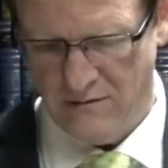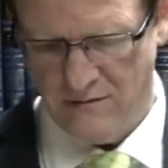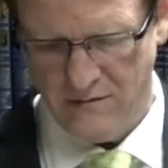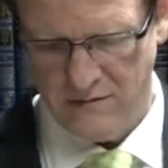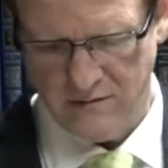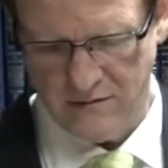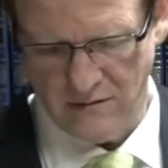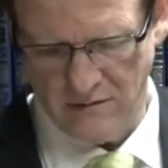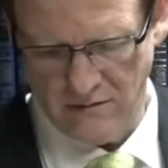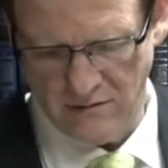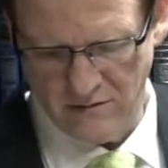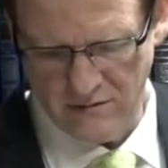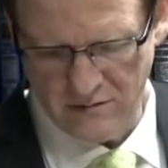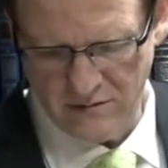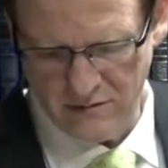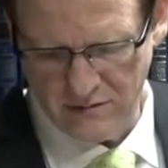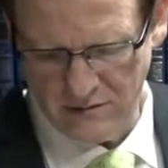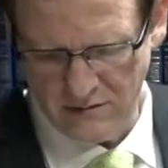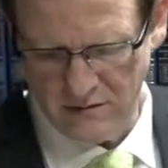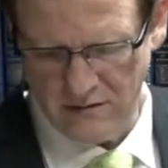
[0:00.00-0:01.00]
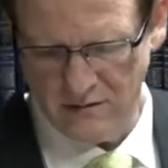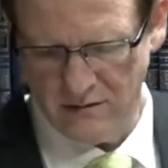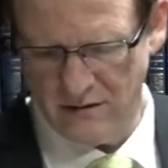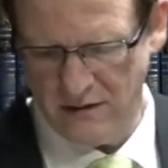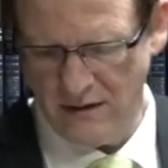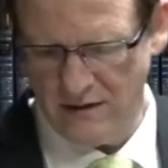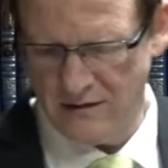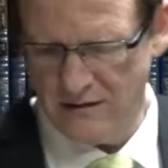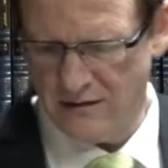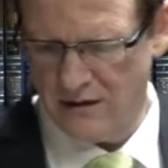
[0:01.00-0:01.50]
So the, uh,
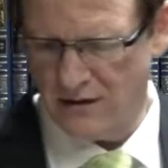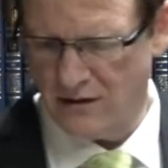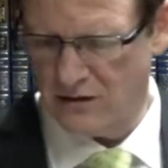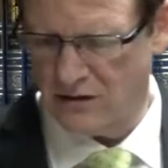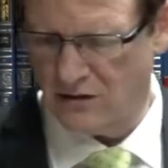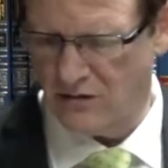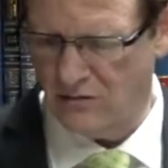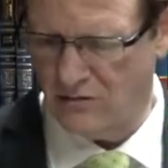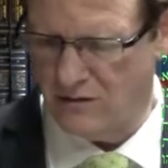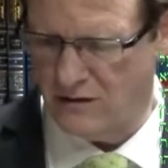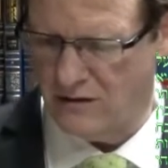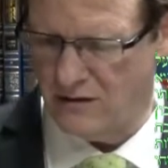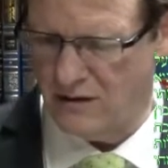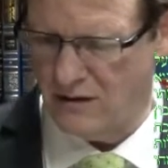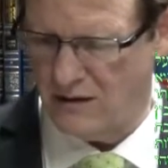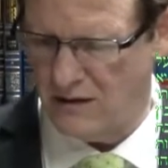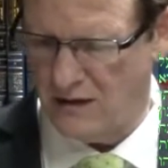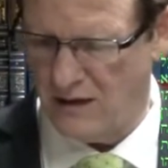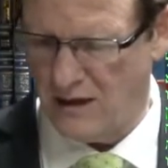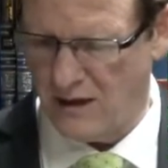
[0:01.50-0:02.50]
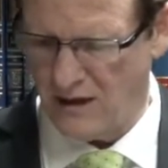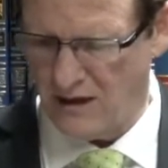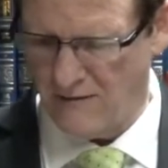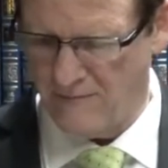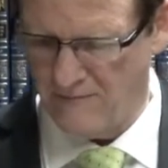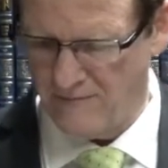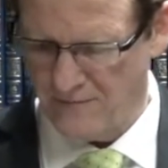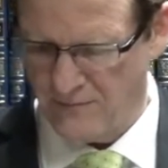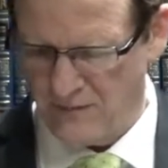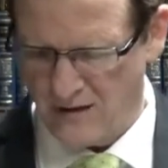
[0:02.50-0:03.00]
that's excluded in a
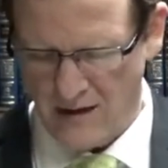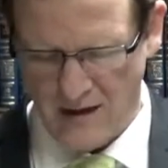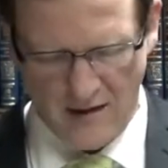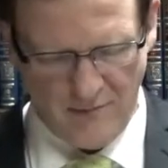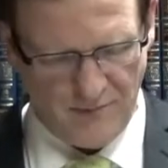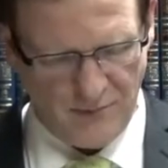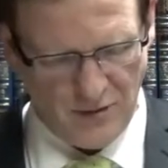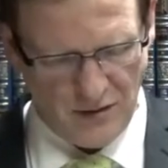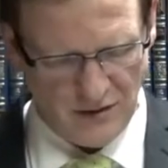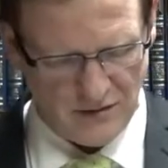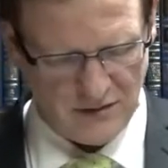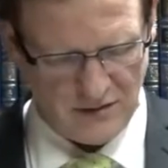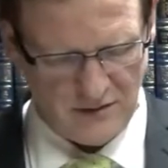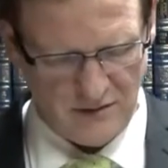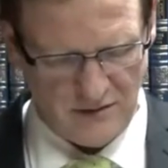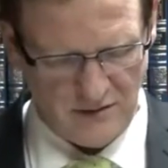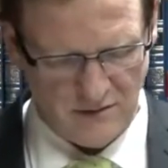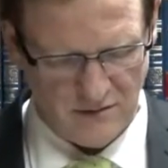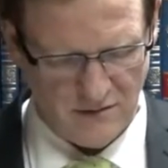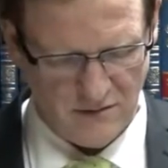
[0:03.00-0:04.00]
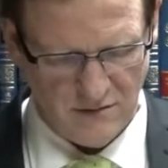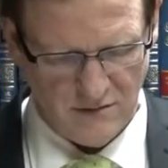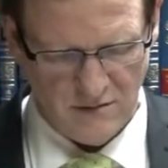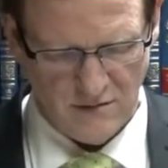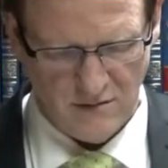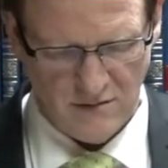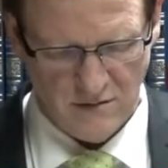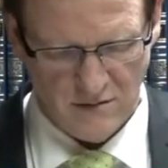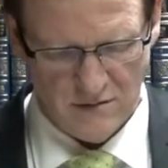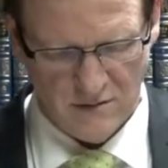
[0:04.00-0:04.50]
apostate.
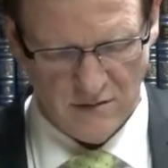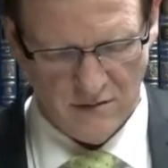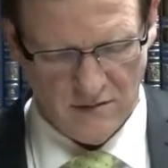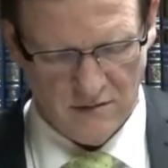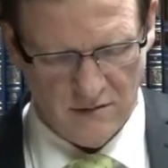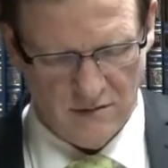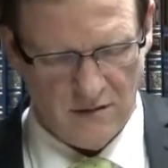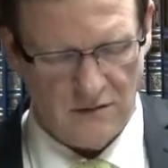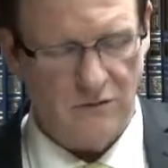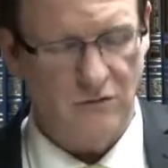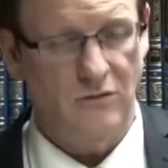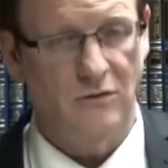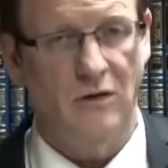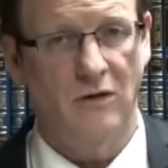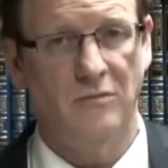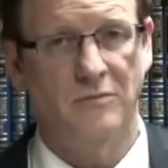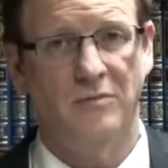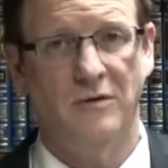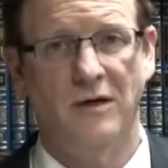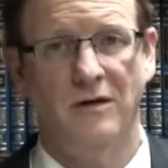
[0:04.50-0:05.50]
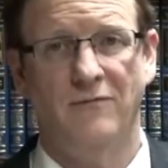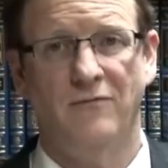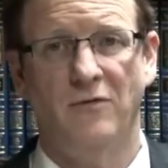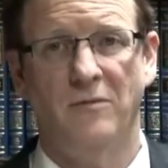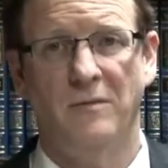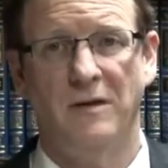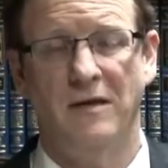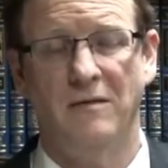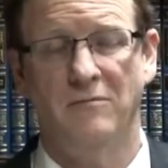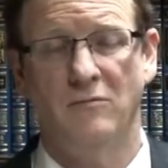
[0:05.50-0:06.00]
That you don't bring
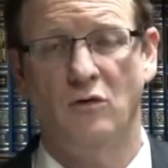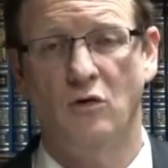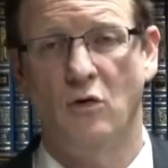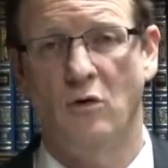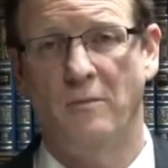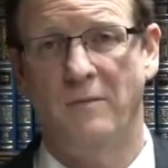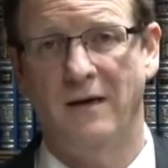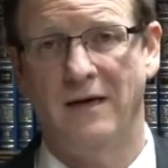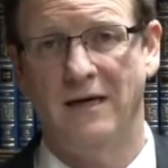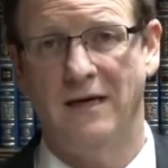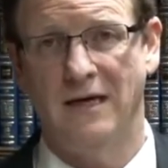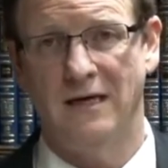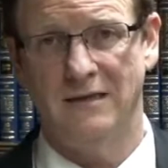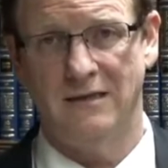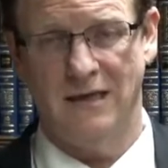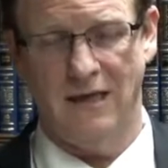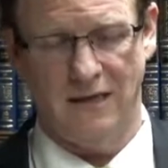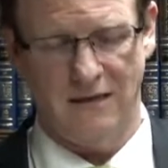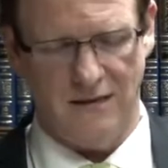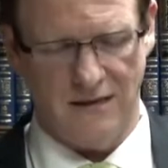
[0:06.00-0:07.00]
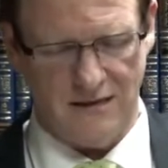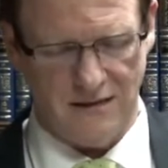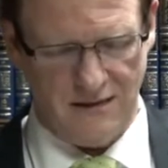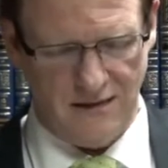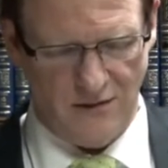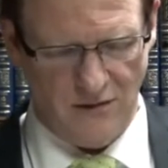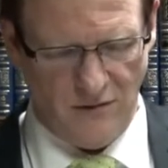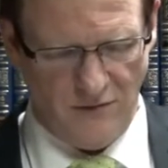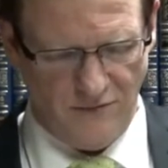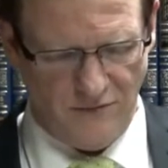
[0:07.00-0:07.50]
from him Korban Chatat, the
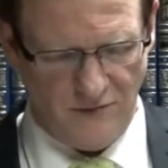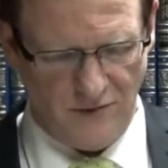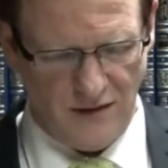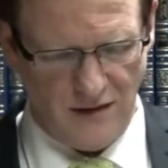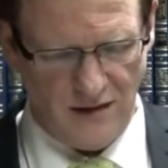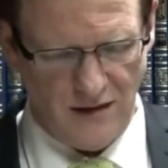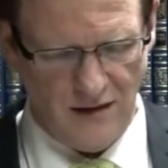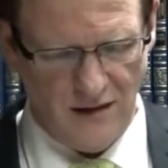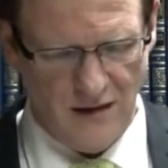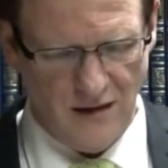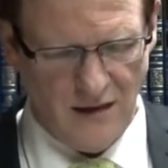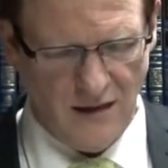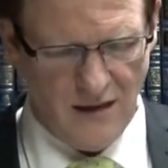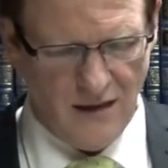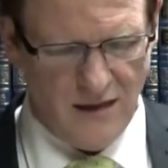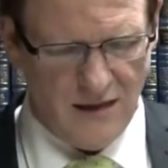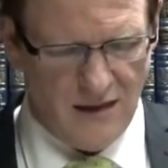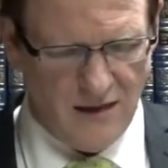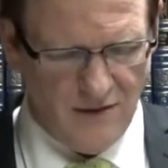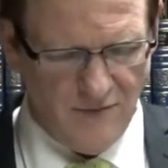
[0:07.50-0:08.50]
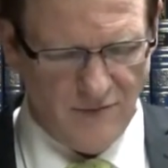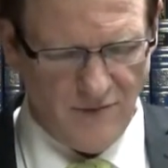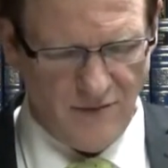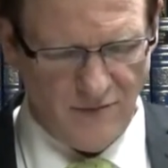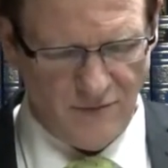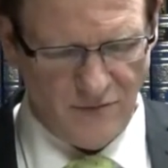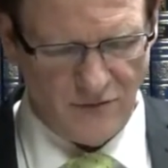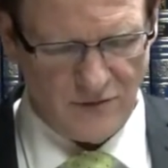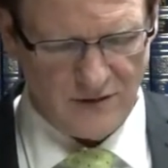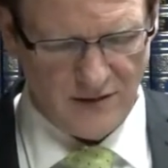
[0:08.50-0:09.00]
sin offering,
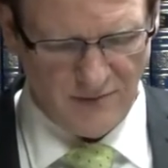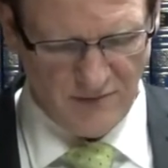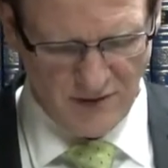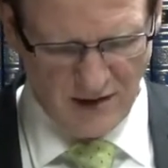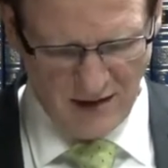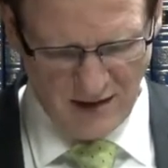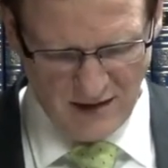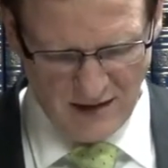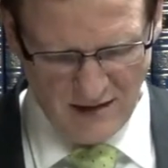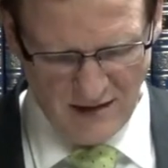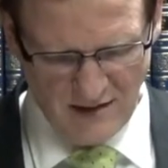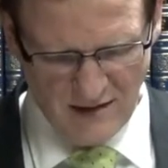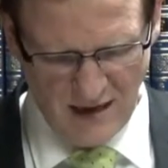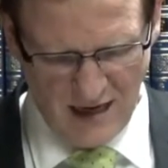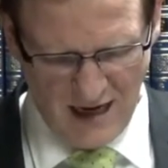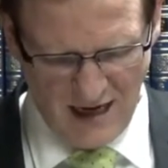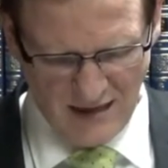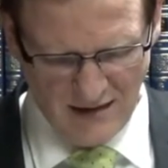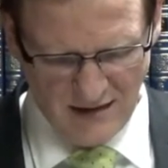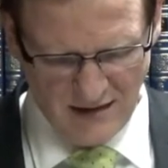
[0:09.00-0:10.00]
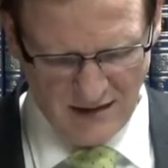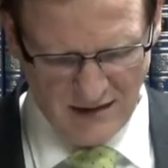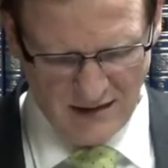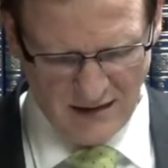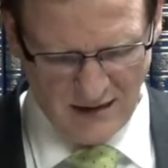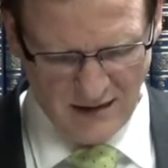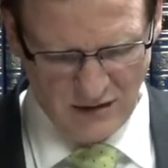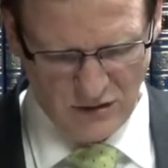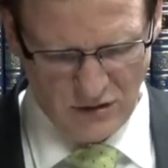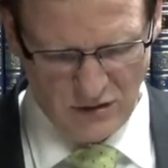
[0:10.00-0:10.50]
even for something he did
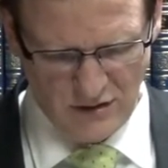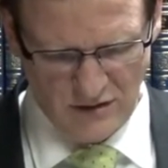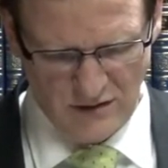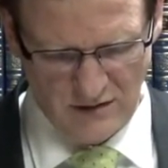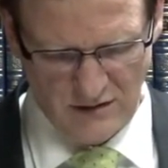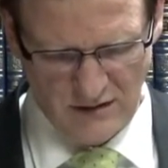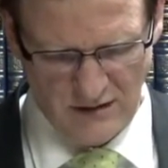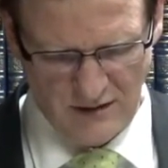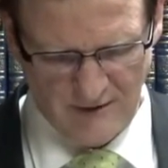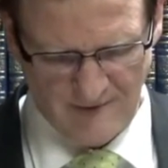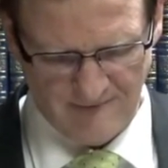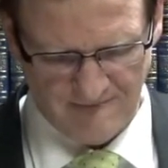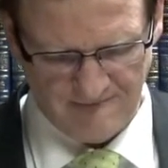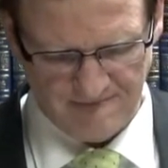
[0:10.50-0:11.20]
unintentionally.